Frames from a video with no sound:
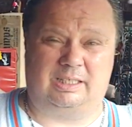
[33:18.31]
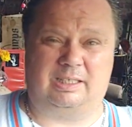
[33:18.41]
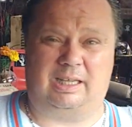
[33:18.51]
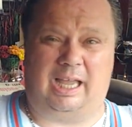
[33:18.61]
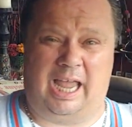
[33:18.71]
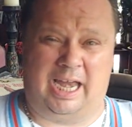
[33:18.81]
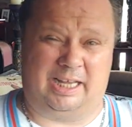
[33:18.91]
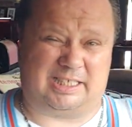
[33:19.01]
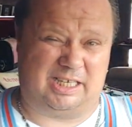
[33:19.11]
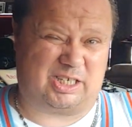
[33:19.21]

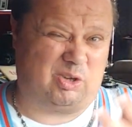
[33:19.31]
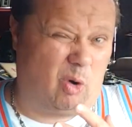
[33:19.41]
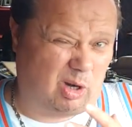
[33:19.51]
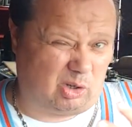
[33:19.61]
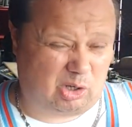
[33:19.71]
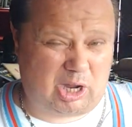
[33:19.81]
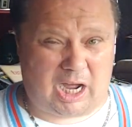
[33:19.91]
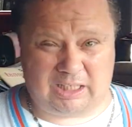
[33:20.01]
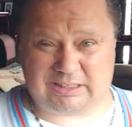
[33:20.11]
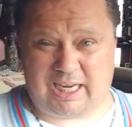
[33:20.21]
and its historical
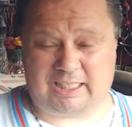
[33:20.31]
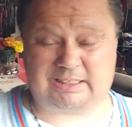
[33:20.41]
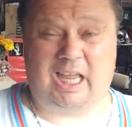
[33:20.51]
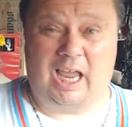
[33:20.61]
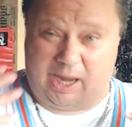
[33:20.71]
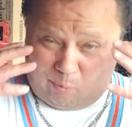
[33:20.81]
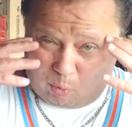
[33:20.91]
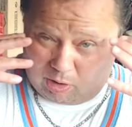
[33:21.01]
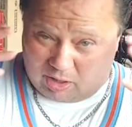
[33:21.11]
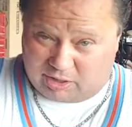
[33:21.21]
context
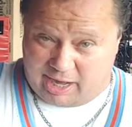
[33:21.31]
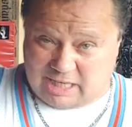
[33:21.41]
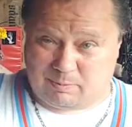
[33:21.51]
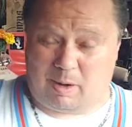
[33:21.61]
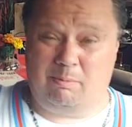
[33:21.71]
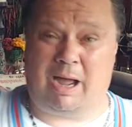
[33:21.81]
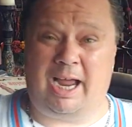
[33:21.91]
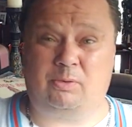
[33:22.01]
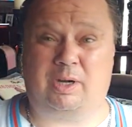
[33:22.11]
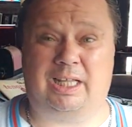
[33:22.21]
and where it takes my
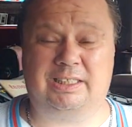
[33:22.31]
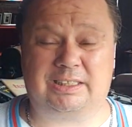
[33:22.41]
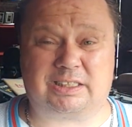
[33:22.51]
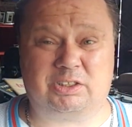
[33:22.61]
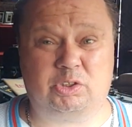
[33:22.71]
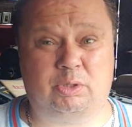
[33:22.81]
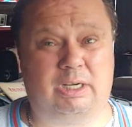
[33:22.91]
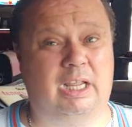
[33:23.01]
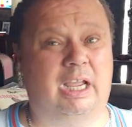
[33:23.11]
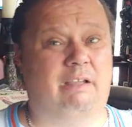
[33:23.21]
mind when I listen
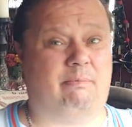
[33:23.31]
to it,